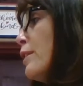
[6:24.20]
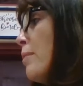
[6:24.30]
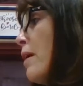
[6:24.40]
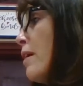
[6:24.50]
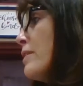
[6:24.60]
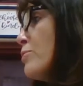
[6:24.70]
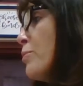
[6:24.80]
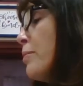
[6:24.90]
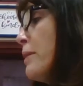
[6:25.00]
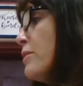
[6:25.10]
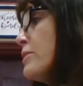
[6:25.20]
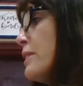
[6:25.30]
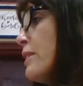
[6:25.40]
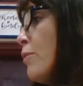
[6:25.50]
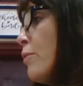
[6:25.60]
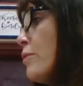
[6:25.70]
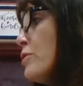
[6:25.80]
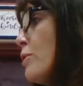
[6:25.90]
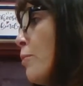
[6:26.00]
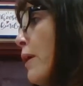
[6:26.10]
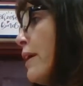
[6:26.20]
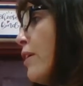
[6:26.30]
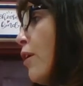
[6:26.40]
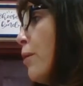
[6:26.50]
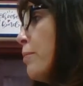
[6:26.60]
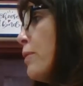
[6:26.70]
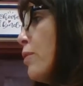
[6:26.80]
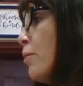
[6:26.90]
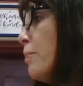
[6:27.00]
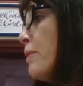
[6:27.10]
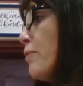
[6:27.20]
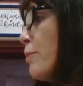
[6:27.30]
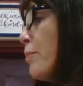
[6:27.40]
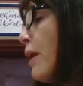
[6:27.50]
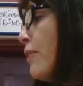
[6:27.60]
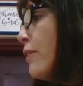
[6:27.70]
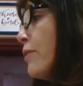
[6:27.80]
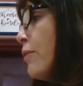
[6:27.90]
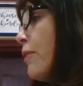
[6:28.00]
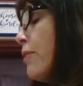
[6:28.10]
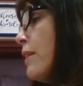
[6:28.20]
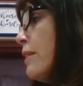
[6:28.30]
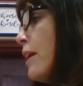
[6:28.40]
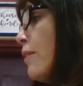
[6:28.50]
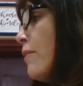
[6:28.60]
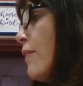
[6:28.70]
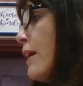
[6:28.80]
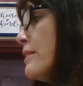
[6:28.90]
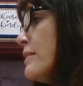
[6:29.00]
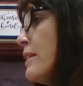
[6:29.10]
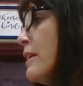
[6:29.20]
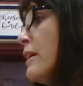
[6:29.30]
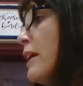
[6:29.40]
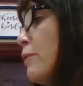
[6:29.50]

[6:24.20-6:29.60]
ponds, Ruby could see the orange and white carp gulping for breath under a thin layer of ice. It